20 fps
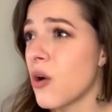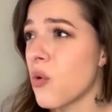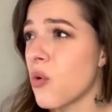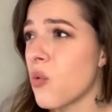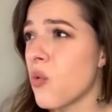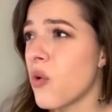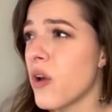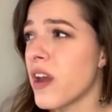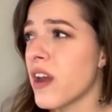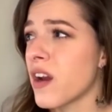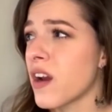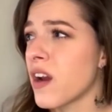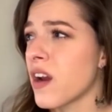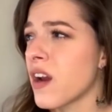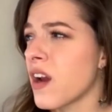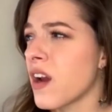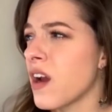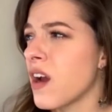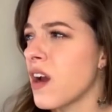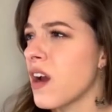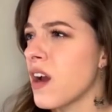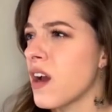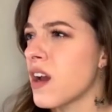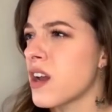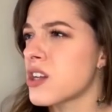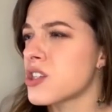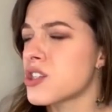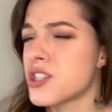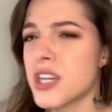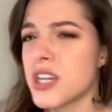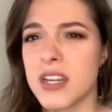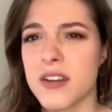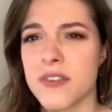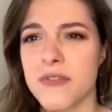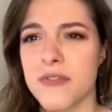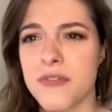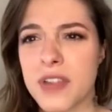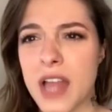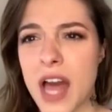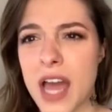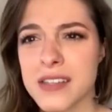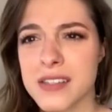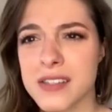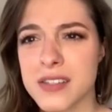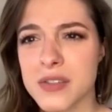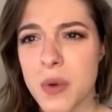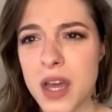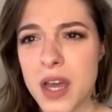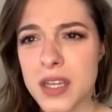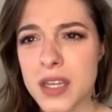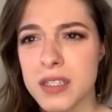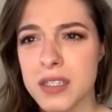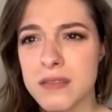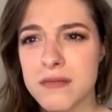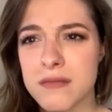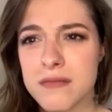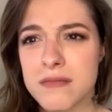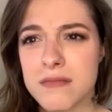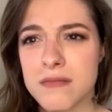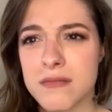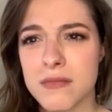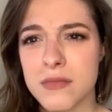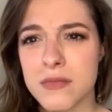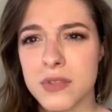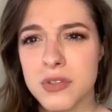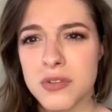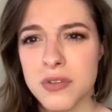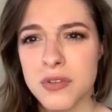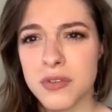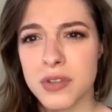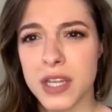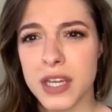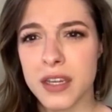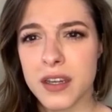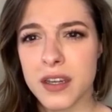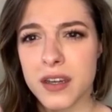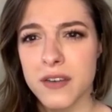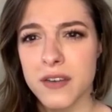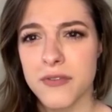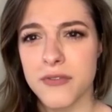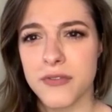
where she had a fly swat, you know, like a